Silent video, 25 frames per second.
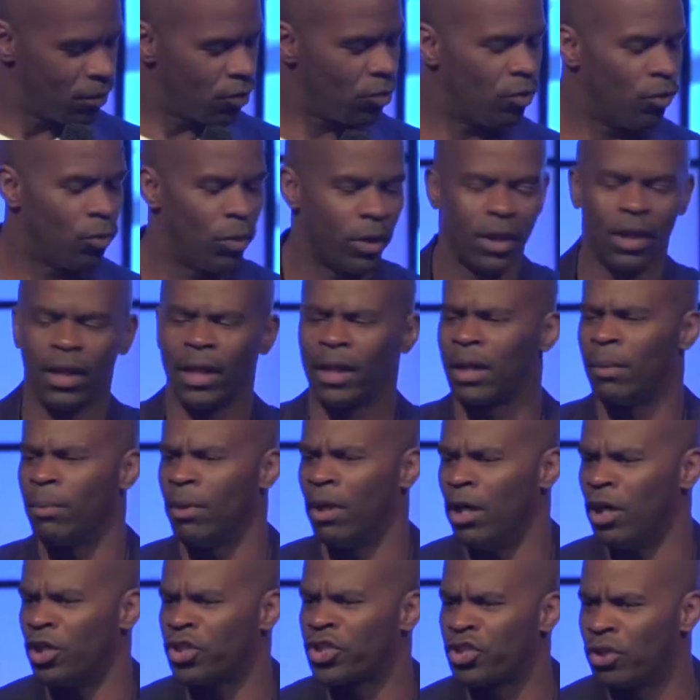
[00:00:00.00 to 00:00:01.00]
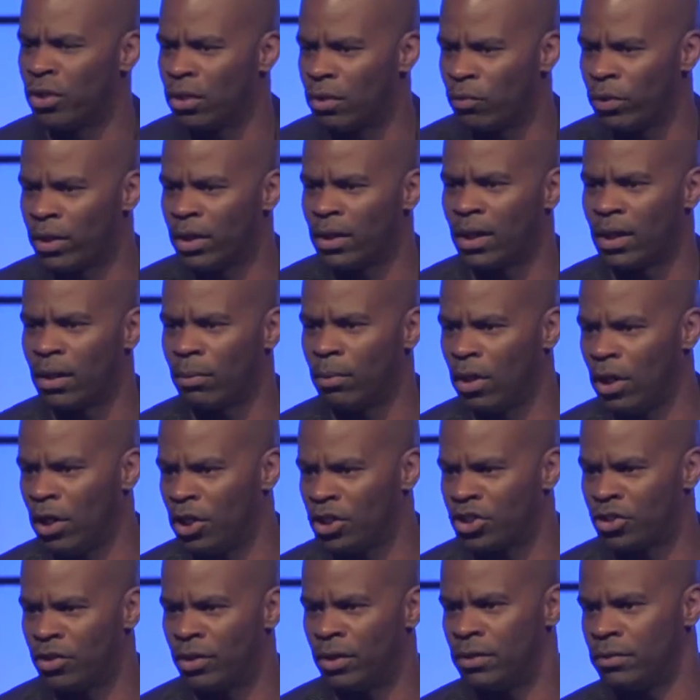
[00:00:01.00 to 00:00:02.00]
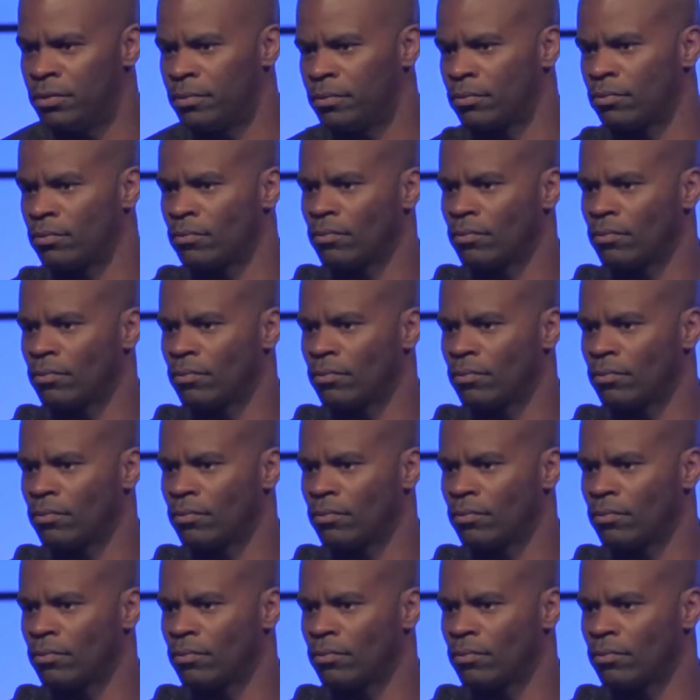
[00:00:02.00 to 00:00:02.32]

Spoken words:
Cool. What do you like about ushering?